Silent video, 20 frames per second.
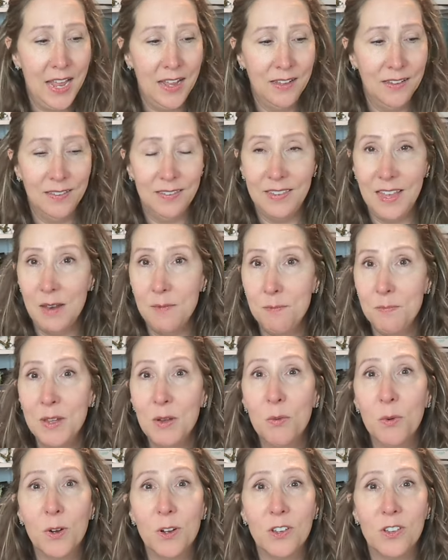send me
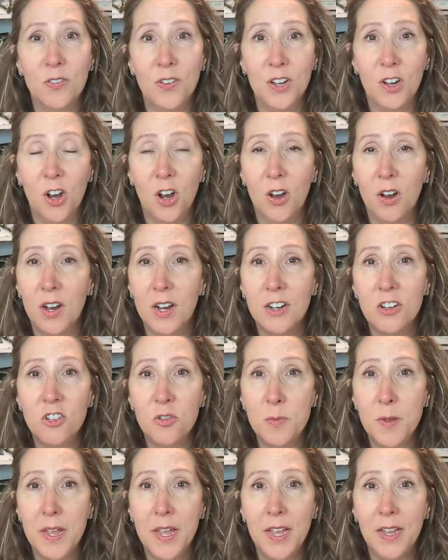words of
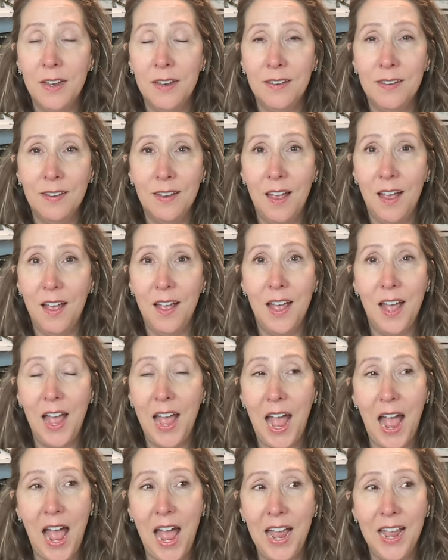encouragement,
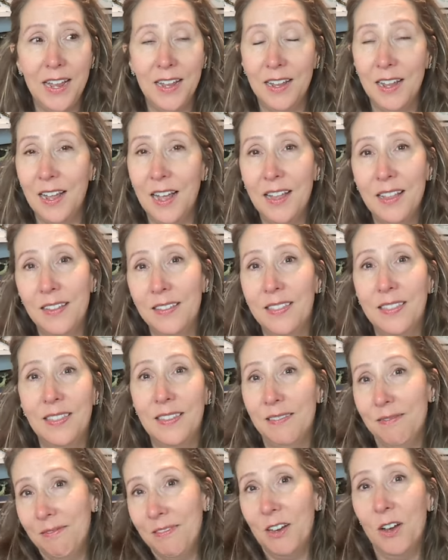I
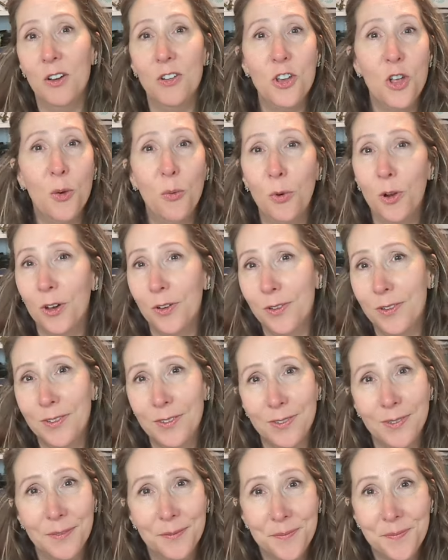there are no
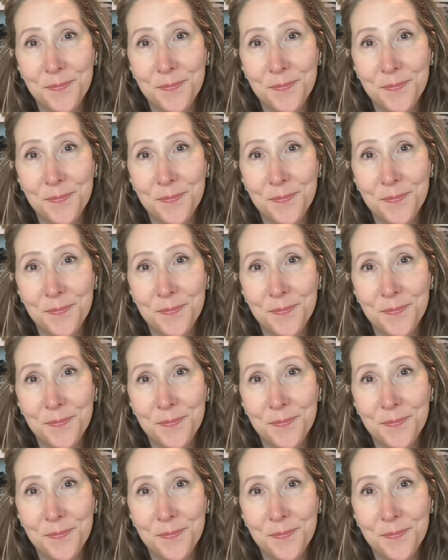words.